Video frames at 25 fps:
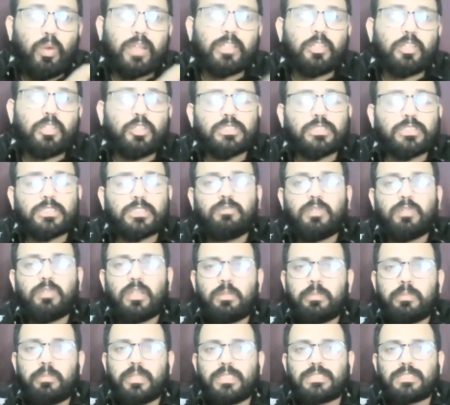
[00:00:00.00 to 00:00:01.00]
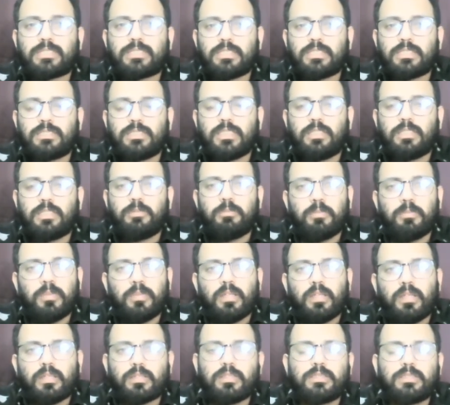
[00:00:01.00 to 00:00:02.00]
one question we'll be discussing
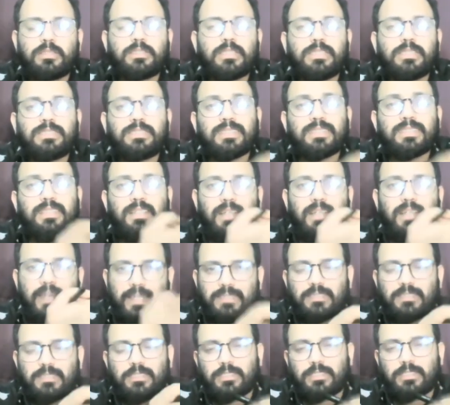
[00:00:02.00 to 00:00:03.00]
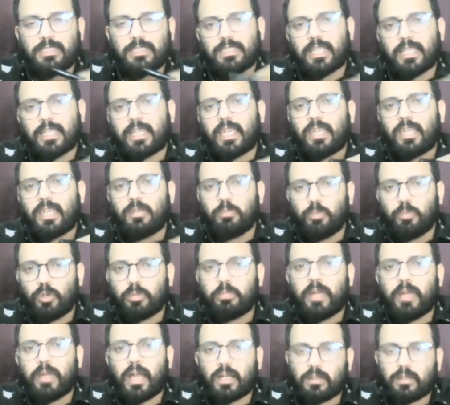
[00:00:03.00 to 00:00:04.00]
this is exercise again
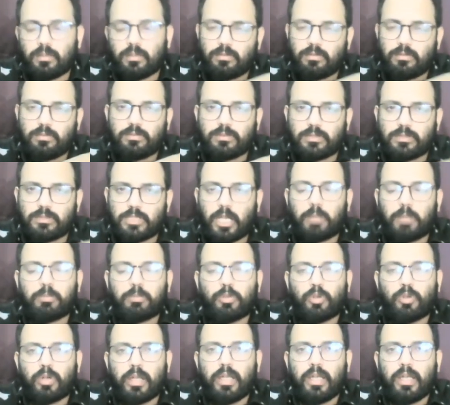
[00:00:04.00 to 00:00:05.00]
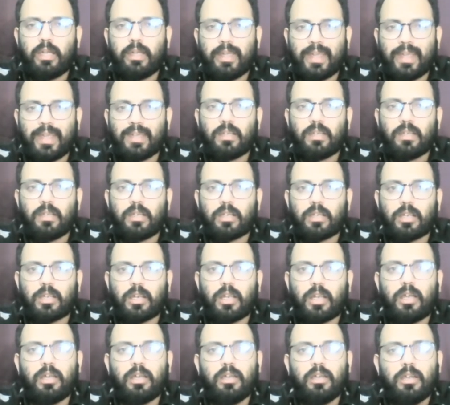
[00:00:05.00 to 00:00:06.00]
book back chapter oda endla
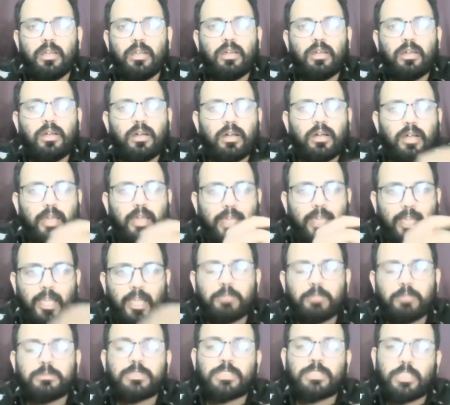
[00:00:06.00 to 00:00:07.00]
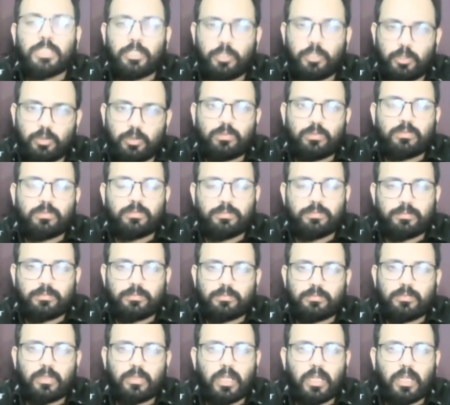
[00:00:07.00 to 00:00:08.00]
irukra MCQ
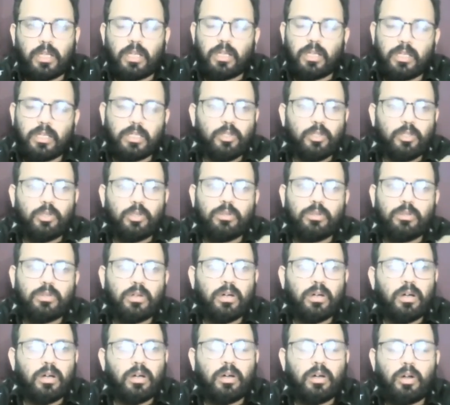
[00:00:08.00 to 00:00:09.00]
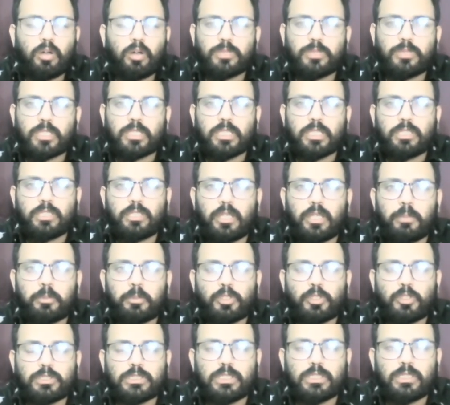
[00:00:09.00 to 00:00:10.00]
okayla idum objective type
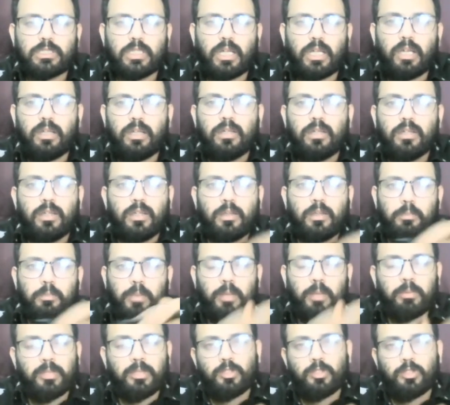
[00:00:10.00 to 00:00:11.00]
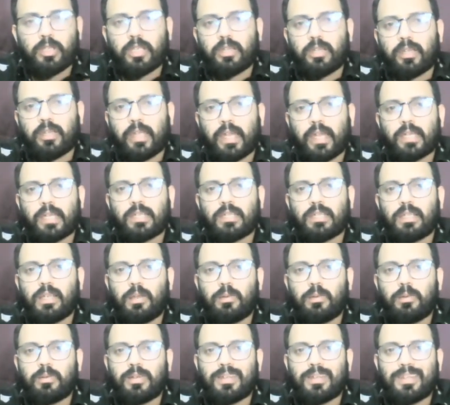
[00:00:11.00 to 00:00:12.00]
question da maybe iduvaraikkum
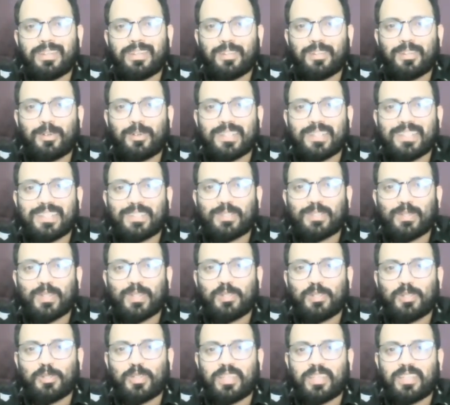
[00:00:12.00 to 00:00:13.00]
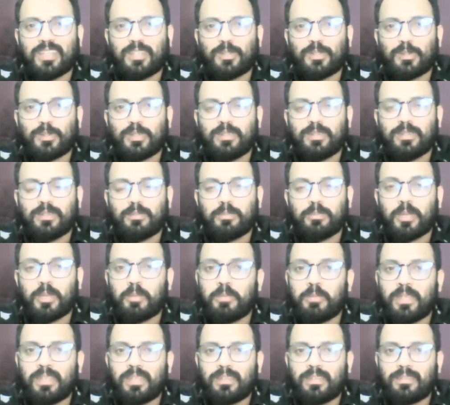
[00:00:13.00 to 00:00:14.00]
ketadula inda vaati 2022 ku
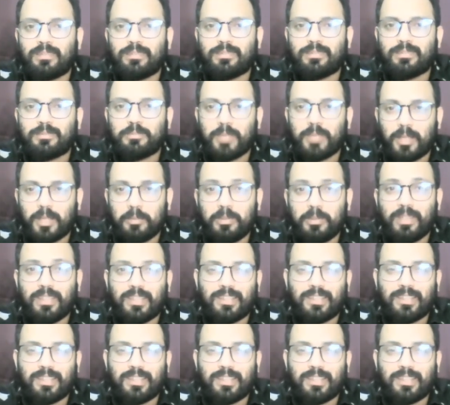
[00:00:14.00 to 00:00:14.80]
maybe